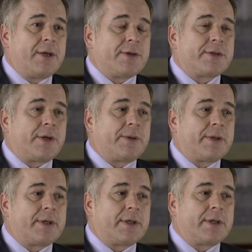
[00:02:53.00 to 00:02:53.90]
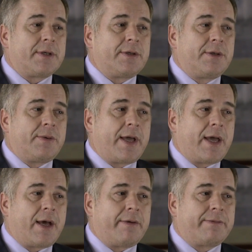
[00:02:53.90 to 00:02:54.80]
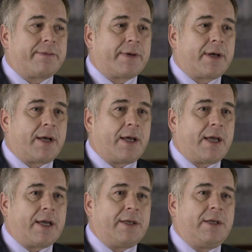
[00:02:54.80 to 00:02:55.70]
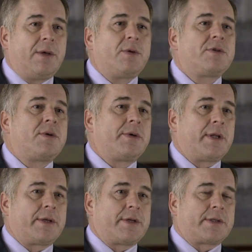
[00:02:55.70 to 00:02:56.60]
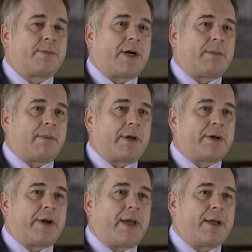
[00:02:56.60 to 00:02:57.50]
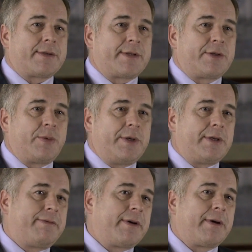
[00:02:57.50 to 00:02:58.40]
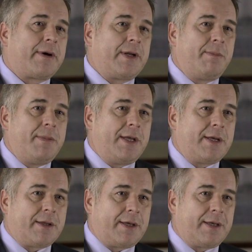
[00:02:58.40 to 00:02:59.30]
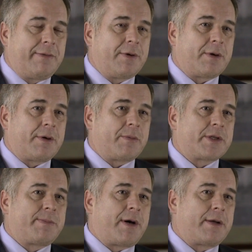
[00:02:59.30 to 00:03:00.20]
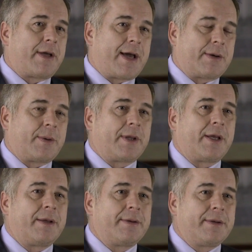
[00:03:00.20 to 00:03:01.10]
So you have a huge due diligence problem on your hands that you need to figure out immediately if you're going to respond adequately.